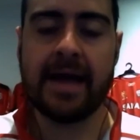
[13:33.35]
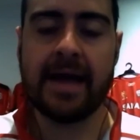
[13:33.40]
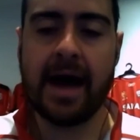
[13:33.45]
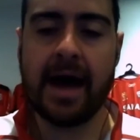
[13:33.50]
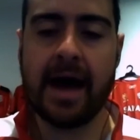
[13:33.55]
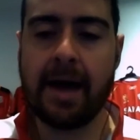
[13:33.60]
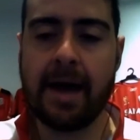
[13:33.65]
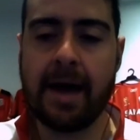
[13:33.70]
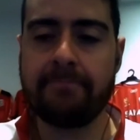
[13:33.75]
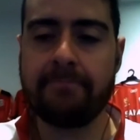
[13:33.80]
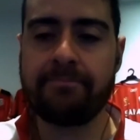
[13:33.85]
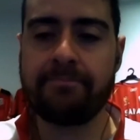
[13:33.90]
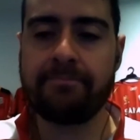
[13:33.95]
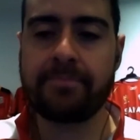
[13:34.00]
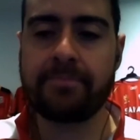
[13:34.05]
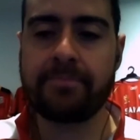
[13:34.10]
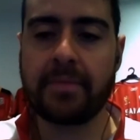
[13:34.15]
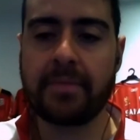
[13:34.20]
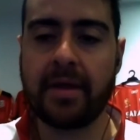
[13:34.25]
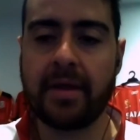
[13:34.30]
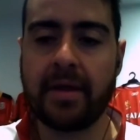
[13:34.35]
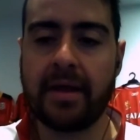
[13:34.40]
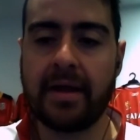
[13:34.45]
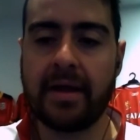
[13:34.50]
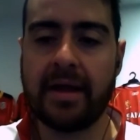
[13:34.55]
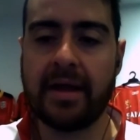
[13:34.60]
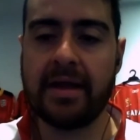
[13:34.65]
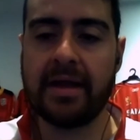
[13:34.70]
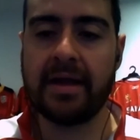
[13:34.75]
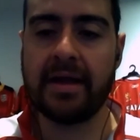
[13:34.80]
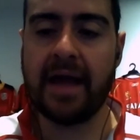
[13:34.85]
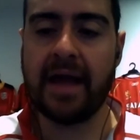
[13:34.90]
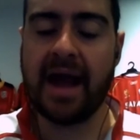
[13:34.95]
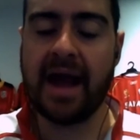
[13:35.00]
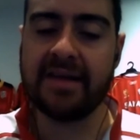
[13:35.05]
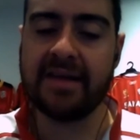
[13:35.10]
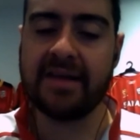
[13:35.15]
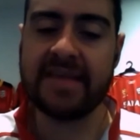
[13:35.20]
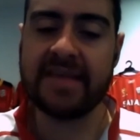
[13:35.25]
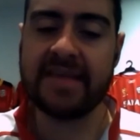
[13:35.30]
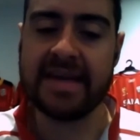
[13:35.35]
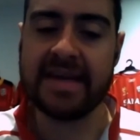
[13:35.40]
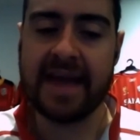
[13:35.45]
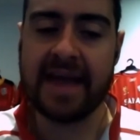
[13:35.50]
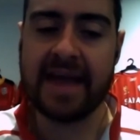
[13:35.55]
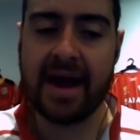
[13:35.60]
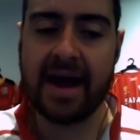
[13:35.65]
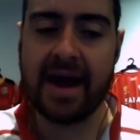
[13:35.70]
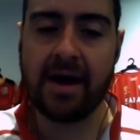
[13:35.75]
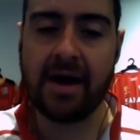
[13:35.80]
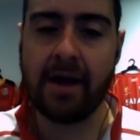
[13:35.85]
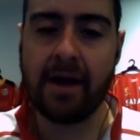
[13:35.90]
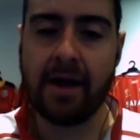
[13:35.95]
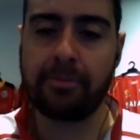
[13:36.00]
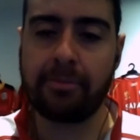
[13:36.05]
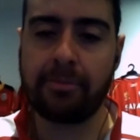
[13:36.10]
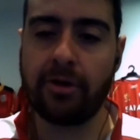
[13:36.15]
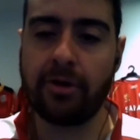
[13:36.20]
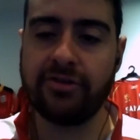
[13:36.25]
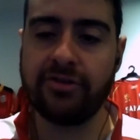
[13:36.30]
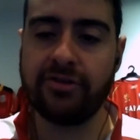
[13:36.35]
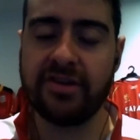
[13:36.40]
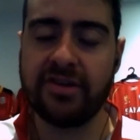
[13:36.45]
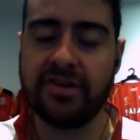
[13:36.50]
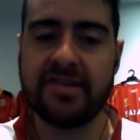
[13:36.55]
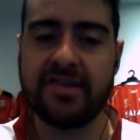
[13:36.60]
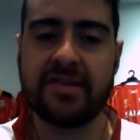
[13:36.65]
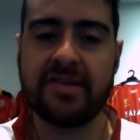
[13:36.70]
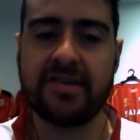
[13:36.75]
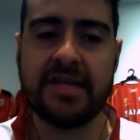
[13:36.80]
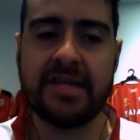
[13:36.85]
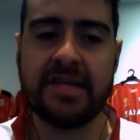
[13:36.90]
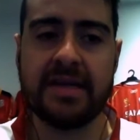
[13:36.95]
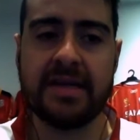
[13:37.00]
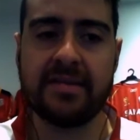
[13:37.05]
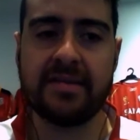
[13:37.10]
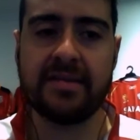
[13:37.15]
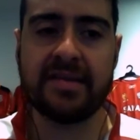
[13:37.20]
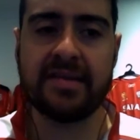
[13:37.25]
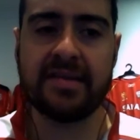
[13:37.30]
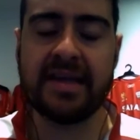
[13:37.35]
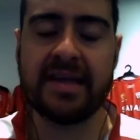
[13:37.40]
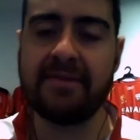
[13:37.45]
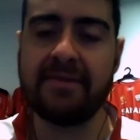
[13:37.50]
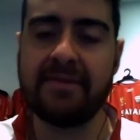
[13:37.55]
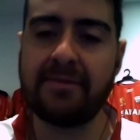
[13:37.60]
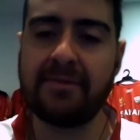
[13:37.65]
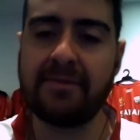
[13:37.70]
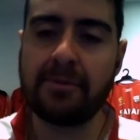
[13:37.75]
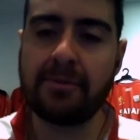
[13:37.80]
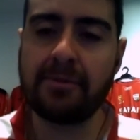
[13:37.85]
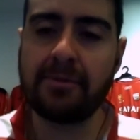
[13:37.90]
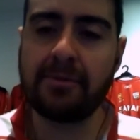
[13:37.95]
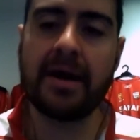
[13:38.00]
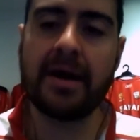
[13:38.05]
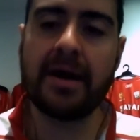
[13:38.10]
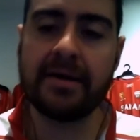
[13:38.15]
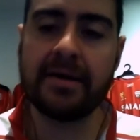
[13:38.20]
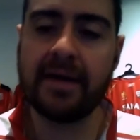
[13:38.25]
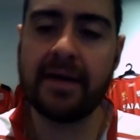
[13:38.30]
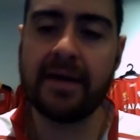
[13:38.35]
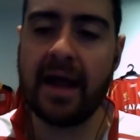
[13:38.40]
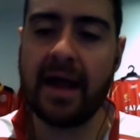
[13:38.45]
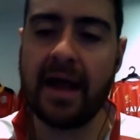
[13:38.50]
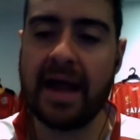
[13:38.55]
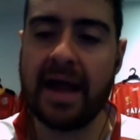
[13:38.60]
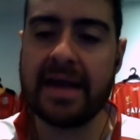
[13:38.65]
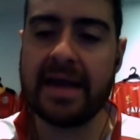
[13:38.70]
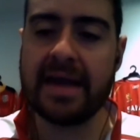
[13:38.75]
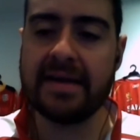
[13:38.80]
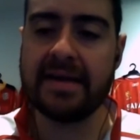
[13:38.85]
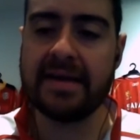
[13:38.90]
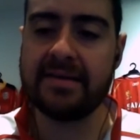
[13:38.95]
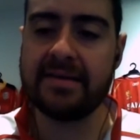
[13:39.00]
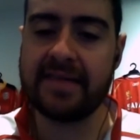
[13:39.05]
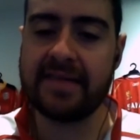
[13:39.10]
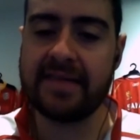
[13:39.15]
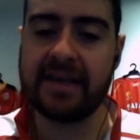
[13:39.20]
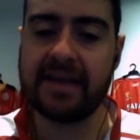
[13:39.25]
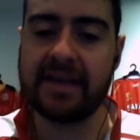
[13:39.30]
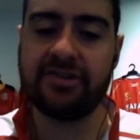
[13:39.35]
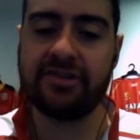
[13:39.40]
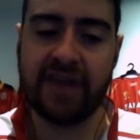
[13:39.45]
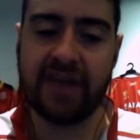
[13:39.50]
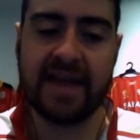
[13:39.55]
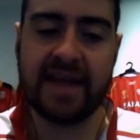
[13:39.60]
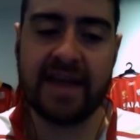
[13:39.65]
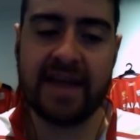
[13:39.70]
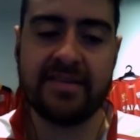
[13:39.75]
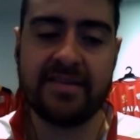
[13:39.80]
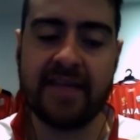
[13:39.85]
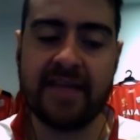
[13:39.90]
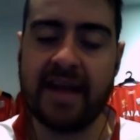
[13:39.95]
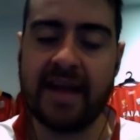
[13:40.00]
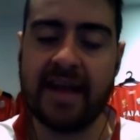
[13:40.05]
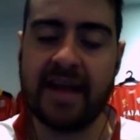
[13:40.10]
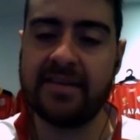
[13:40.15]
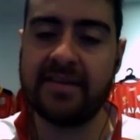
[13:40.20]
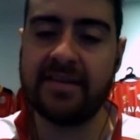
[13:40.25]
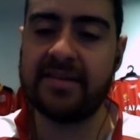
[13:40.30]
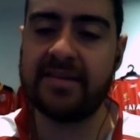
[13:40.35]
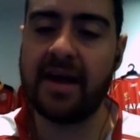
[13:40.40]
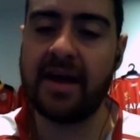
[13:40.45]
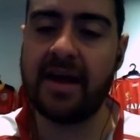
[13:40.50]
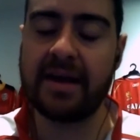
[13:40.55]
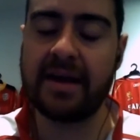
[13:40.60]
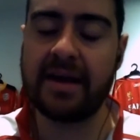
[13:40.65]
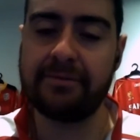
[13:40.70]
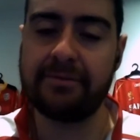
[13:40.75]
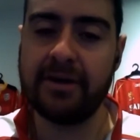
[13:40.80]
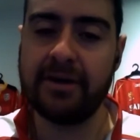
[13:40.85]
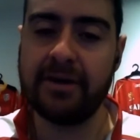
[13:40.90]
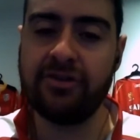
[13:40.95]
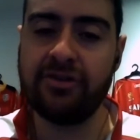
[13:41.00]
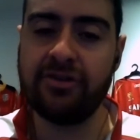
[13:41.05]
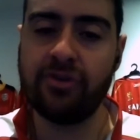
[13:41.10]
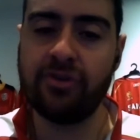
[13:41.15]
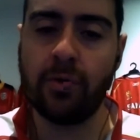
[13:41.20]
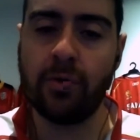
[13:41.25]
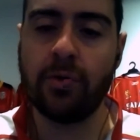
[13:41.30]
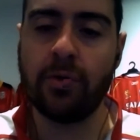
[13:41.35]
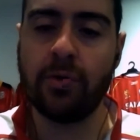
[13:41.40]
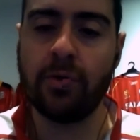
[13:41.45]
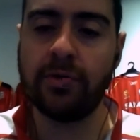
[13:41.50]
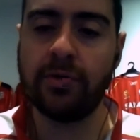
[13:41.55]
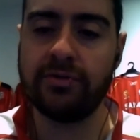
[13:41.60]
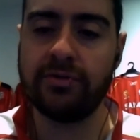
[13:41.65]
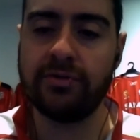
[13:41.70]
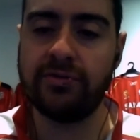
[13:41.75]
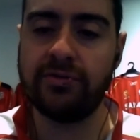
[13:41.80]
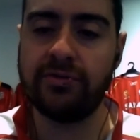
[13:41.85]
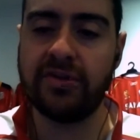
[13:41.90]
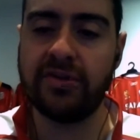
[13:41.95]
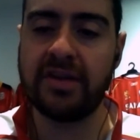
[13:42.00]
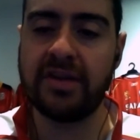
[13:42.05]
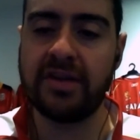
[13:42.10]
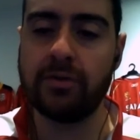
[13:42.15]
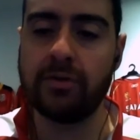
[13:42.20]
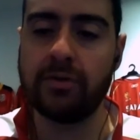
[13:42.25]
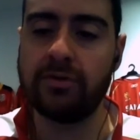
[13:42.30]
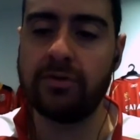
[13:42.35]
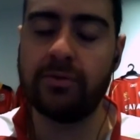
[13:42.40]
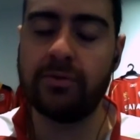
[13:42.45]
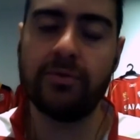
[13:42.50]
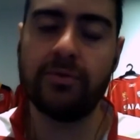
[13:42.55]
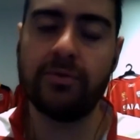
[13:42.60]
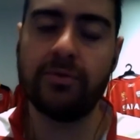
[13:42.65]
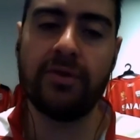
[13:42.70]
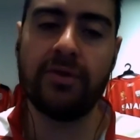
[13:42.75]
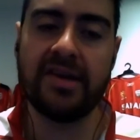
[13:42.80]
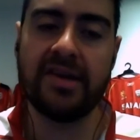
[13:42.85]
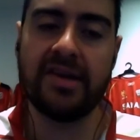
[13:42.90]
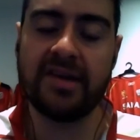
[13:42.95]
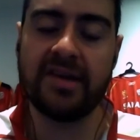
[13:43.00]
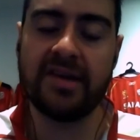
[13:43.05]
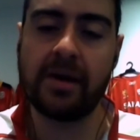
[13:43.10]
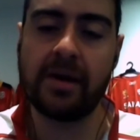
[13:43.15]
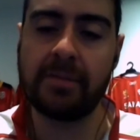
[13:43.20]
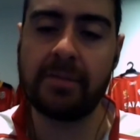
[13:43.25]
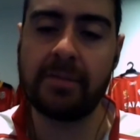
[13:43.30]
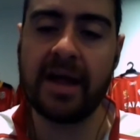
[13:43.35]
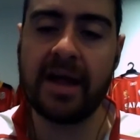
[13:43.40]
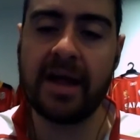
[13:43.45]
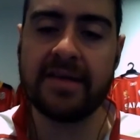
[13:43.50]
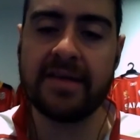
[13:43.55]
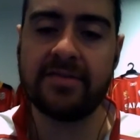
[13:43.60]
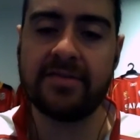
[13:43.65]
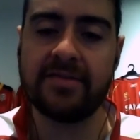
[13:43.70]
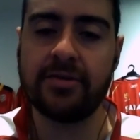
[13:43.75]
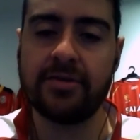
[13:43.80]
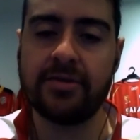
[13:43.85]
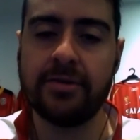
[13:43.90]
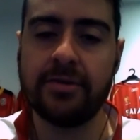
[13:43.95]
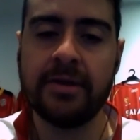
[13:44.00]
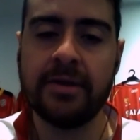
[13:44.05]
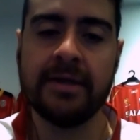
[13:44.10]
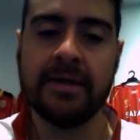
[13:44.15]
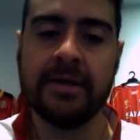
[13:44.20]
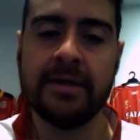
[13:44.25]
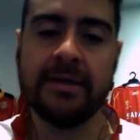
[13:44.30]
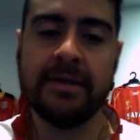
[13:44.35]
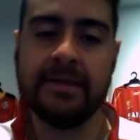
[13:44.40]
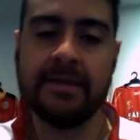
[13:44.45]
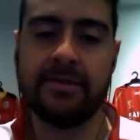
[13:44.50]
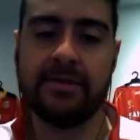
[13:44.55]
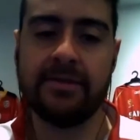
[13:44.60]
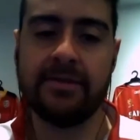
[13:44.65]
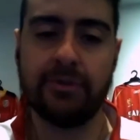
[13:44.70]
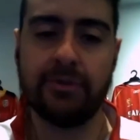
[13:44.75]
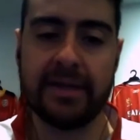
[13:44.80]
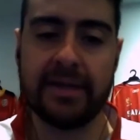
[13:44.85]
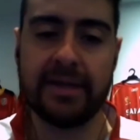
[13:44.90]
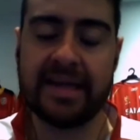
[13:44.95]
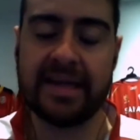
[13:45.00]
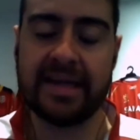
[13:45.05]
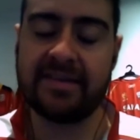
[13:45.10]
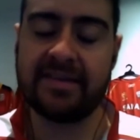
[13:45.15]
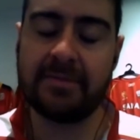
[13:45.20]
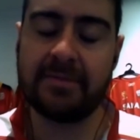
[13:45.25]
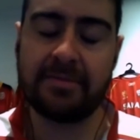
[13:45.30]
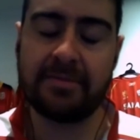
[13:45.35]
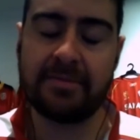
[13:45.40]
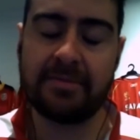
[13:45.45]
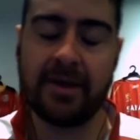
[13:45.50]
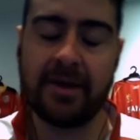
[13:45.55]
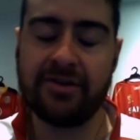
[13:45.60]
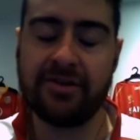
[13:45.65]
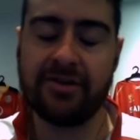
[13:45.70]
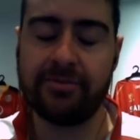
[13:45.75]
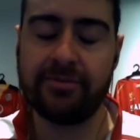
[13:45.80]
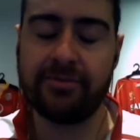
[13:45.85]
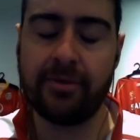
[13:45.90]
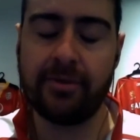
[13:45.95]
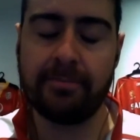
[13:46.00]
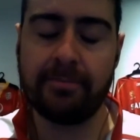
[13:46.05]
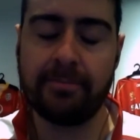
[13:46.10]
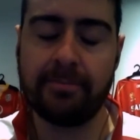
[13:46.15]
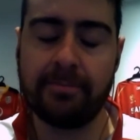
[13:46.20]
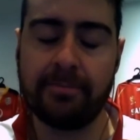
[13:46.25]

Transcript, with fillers: Um, how does he now approach this? Does he does he give everyone a second chance and starting afresh, or does he look to his younger players to to really get some inspiration from?